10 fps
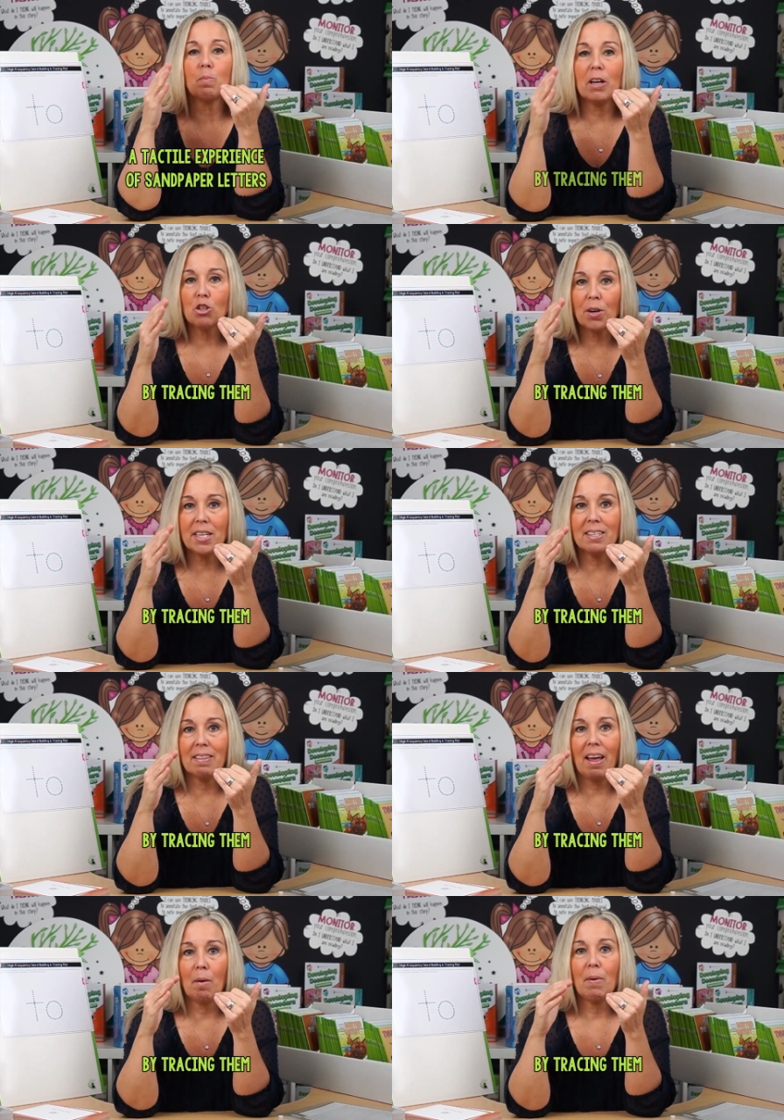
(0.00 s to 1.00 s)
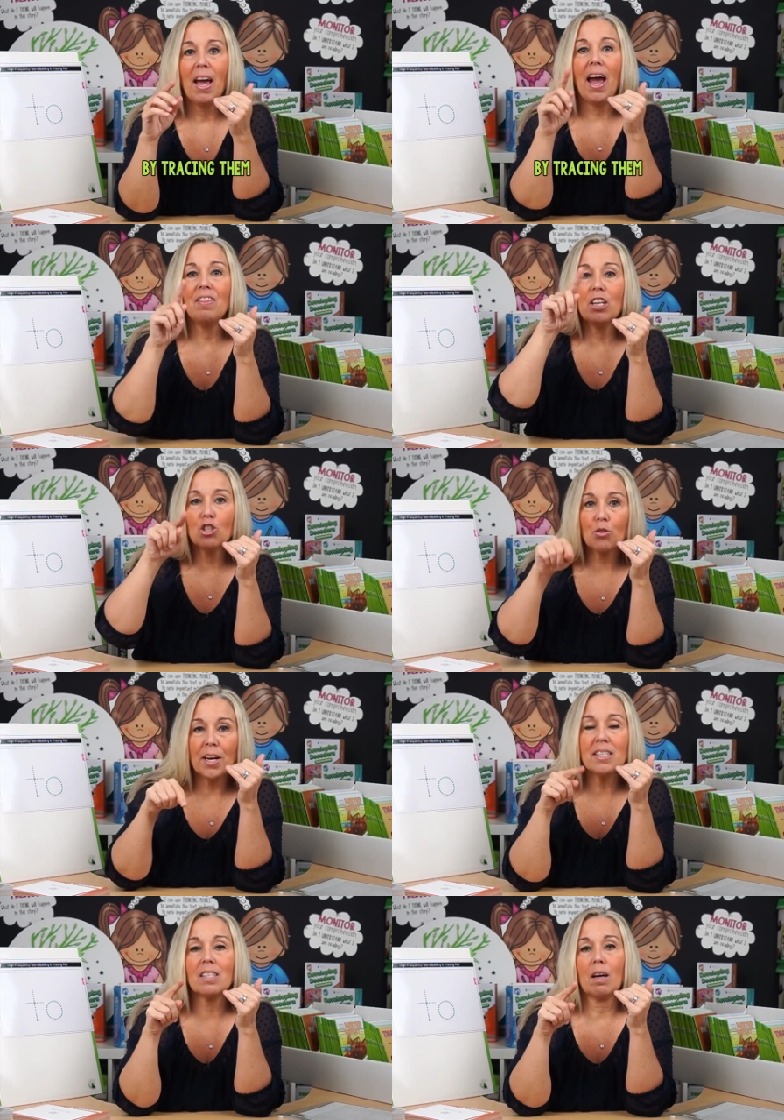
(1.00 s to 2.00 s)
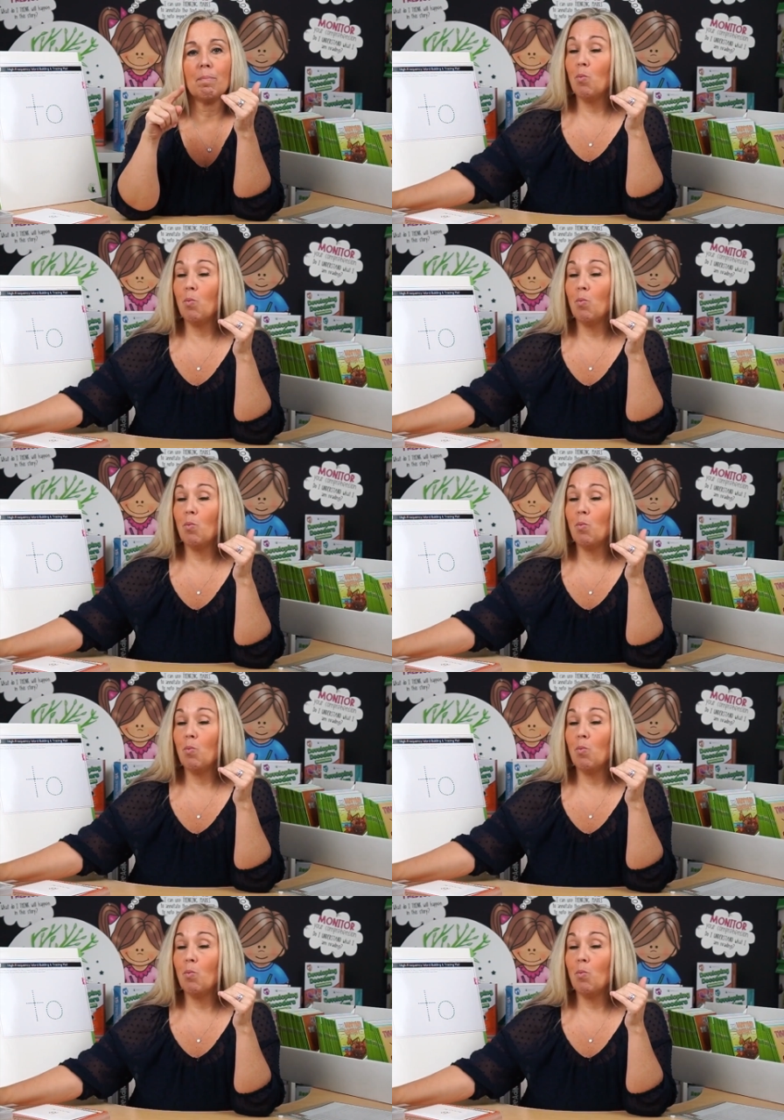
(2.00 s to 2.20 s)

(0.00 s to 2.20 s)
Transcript: by tracing them, and they trace them.